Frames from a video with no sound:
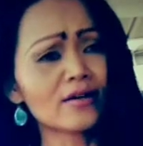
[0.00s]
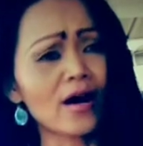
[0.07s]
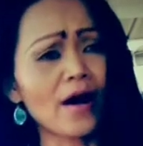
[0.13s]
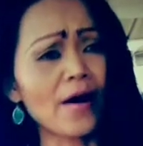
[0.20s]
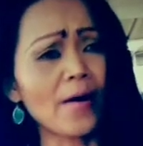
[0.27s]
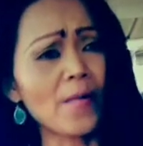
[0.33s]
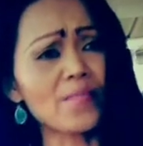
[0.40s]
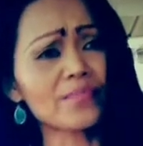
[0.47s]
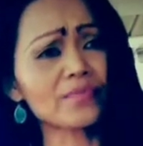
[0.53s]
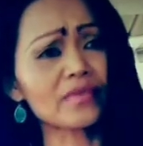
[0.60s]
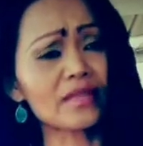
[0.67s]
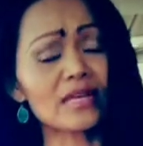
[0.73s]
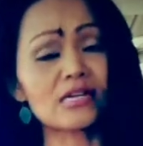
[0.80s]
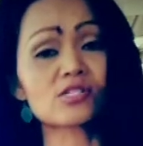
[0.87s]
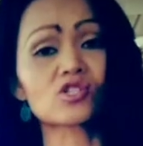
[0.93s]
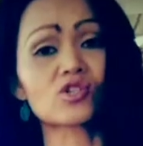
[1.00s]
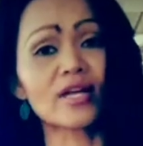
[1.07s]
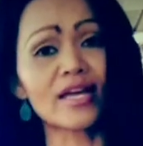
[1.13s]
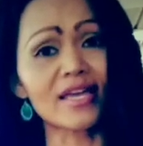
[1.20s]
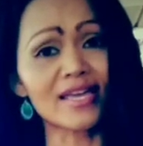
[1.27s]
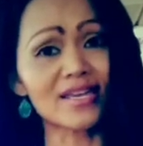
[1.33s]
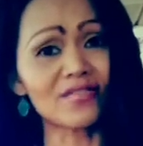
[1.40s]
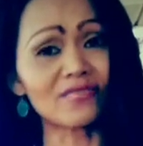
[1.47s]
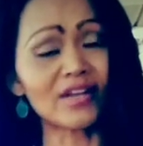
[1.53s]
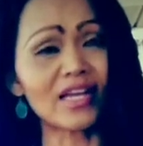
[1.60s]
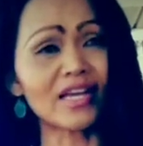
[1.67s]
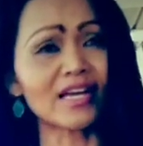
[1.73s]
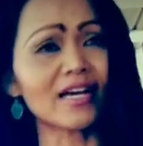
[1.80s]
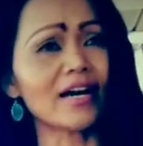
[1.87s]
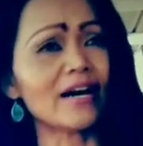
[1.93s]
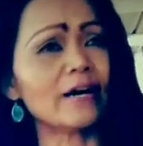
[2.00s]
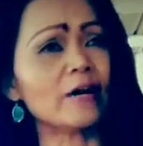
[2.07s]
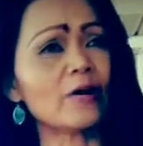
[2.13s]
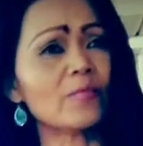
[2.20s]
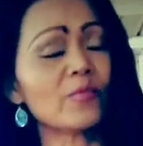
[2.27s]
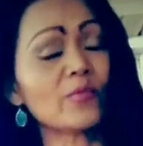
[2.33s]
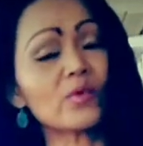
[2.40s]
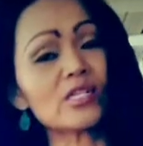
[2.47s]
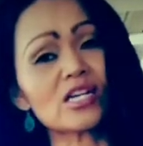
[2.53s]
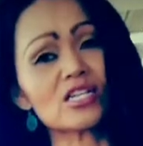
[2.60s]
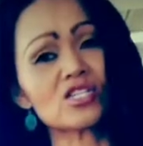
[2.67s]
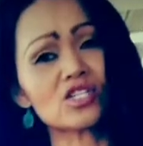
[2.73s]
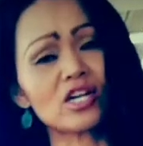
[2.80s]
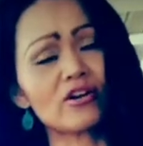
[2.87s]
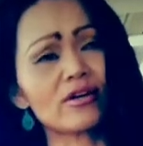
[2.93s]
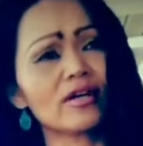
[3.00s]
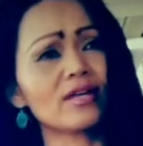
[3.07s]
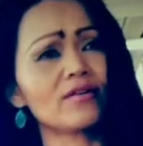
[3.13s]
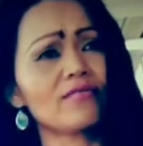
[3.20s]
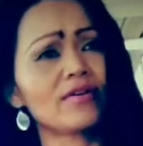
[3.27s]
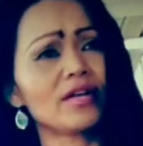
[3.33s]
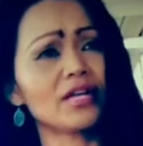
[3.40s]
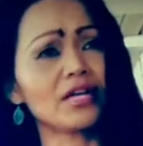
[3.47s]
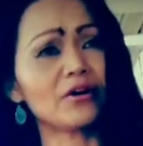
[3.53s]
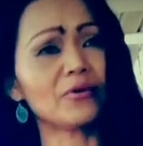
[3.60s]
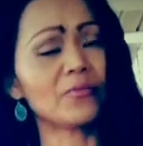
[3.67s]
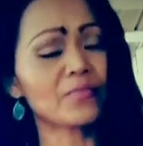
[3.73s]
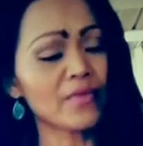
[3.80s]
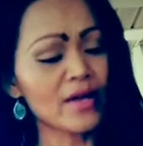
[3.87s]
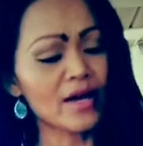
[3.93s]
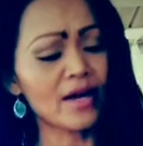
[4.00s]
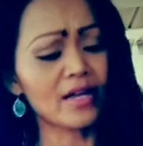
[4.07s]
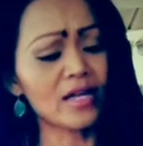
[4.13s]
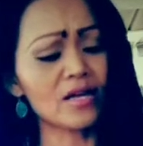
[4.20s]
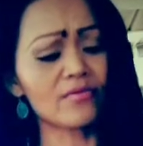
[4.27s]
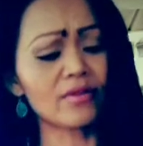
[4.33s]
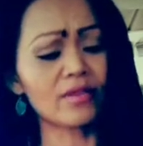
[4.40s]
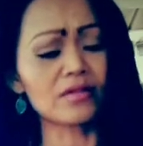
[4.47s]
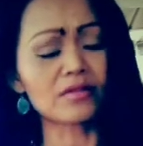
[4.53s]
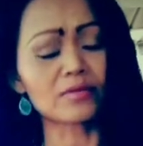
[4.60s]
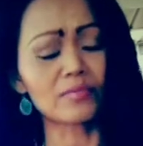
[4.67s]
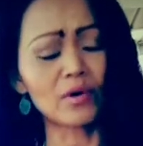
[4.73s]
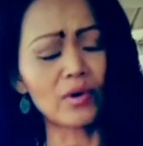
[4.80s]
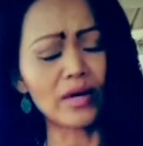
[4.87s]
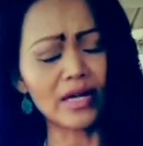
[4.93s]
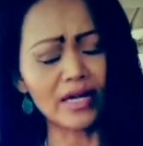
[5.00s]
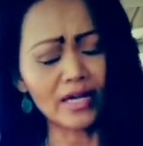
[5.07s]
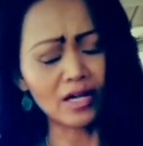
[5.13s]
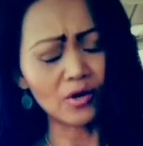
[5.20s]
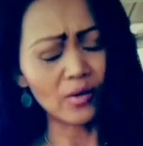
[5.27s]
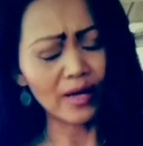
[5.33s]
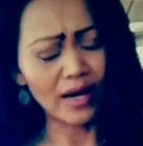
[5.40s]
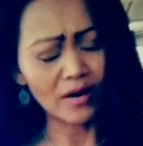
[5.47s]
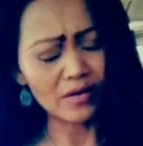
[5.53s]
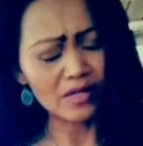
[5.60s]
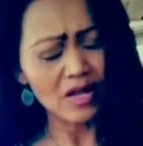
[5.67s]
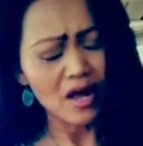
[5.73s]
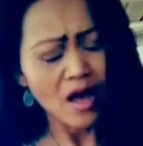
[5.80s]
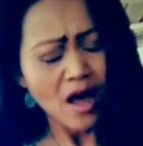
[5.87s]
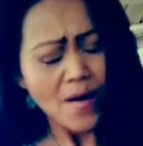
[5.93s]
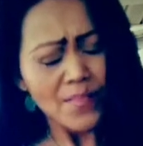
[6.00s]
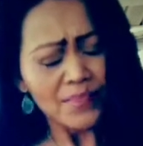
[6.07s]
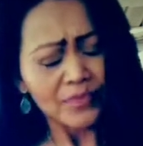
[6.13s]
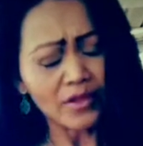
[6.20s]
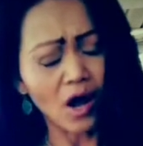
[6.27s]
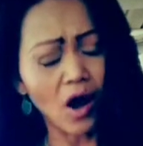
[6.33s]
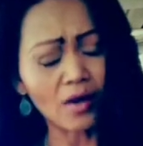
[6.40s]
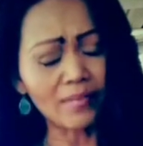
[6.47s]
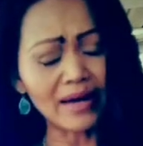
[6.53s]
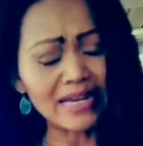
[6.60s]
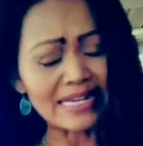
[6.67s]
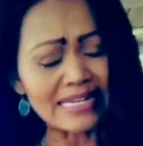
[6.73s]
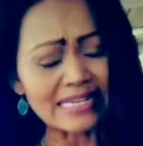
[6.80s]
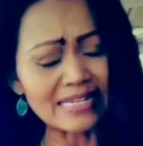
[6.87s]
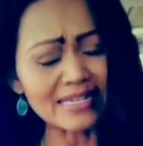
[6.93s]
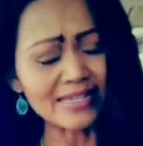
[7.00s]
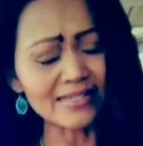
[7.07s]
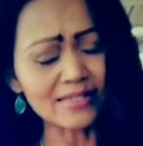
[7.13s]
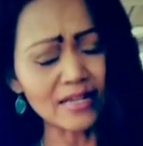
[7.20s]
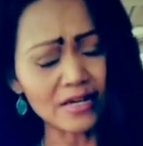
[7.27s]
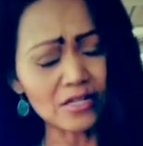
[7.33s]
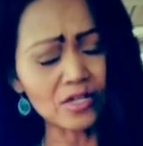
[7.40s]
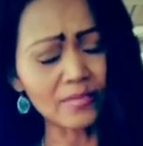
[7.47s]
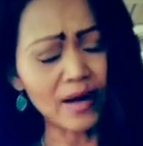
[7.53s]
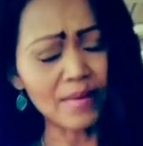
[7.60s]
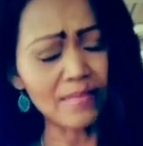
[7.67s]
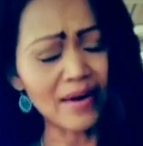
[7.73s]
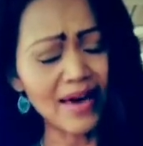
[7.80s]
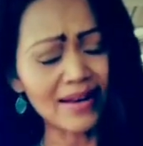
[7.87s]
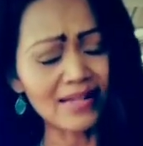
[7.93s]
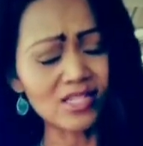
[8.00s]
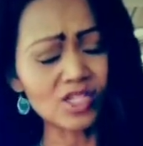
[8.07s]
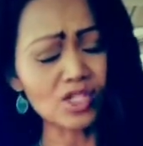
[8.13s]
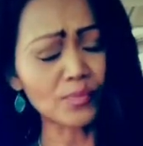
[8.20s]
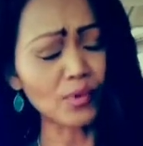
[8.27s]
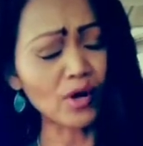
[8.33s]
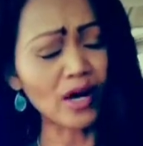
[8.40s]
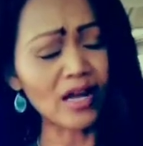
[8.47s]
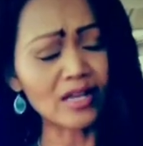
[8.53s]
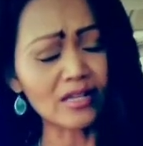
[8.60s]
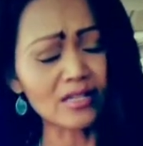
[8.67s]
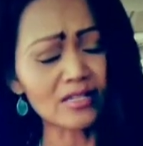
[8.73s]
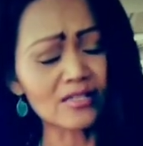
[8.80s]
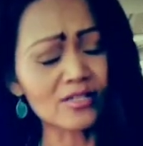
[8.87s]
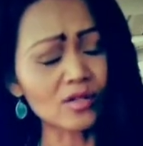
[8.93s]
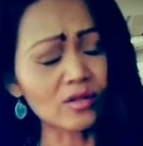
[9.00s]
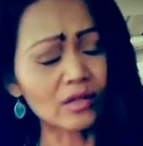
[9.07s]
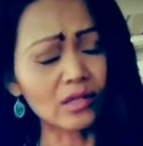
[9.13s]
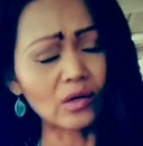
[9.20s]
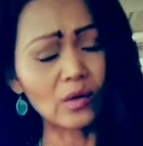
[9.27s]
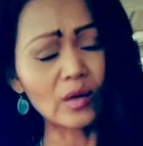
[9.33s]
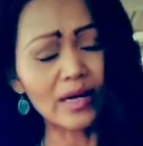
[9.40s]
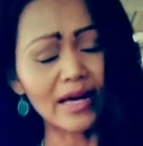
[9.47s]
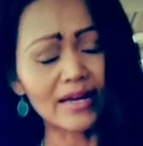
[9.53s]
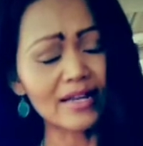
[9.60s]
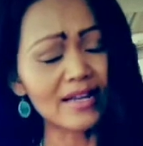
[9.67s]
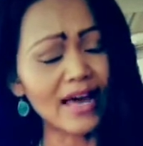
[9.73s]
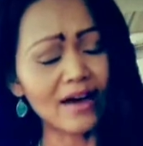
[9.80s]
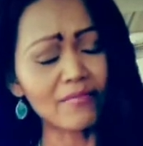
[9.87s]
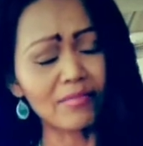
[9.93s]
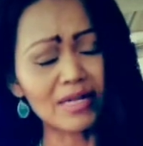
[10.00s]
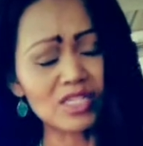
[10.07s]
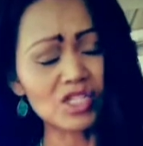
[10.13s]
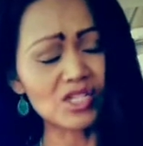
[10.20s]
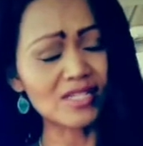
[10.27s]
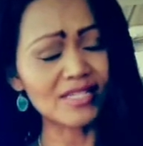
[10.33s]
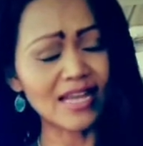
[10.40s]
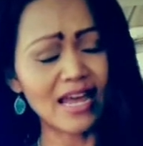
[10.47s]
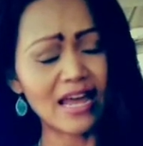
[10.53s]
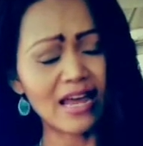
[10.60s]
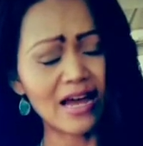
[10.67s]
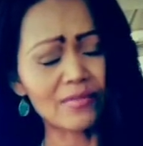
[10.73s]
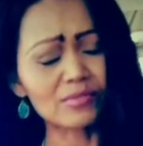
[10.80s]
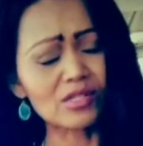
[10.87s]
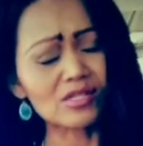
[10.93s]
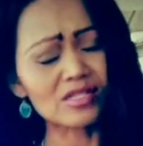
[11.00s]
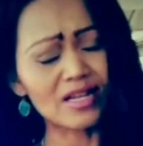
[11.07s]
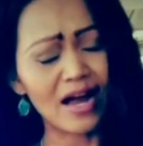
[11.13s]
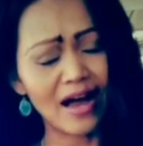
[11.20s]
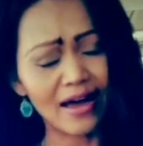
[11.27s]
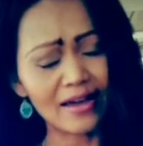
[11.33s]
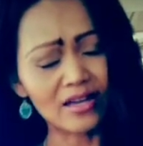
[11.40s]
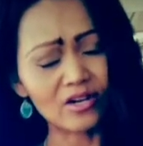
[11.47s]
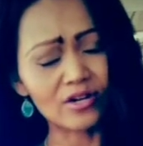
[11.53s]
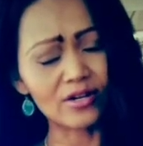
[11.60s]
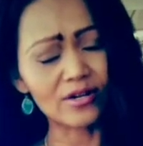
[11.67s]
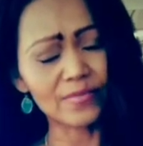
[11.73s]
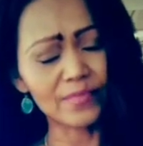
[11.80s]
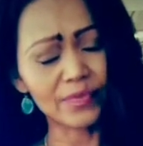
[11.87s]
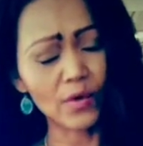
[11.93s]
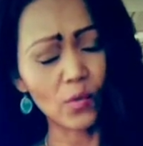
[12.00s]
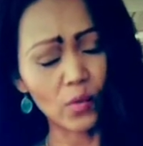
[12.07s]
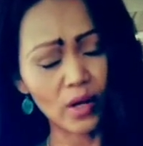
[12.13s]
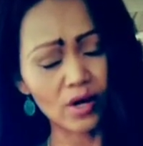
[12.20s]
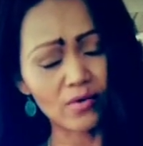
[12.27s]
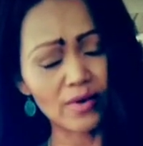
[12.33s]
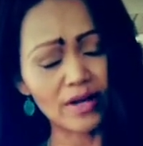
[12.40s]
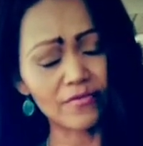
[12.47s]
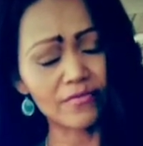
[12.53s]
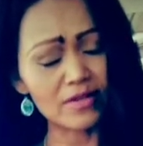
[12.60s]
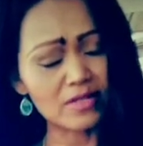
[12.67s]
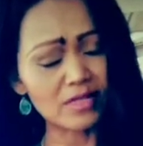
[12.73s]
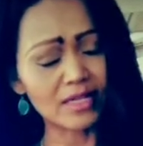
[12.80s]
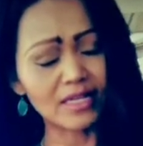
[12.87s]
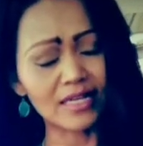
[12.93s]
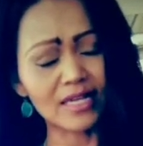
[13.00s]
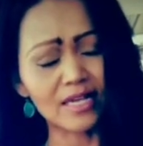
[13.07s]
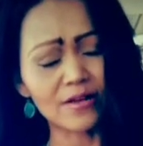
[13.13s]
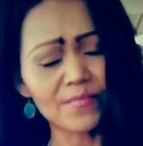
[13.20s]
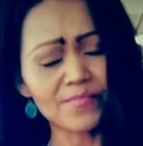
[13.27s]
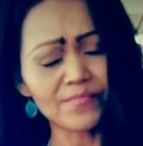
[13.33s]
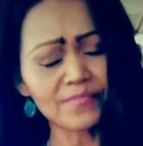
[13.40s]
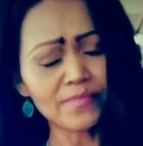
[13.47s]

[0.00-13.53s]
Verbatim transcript: um, yesterday evening, um, which I shared in a video. And even this morning, you know, when I was on my knees next to my bed and just praying to the Lord, I didn't have much to say. I'm just tired, weary physically,